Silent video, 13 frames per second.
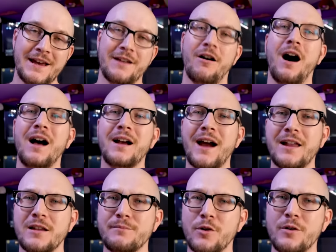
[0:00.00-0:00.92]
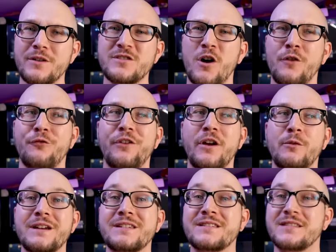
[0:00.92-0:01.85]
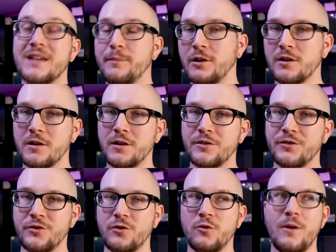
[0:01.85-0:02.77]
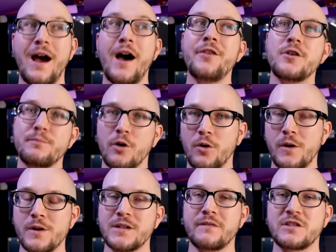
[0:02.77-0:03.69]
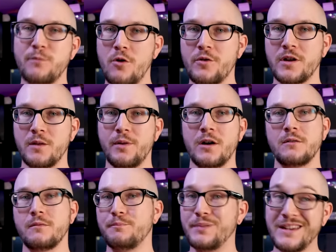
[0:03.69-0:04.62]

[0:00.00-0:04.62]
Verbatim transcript: Now, Hog Island boas are very similar to other boas I've spoken about,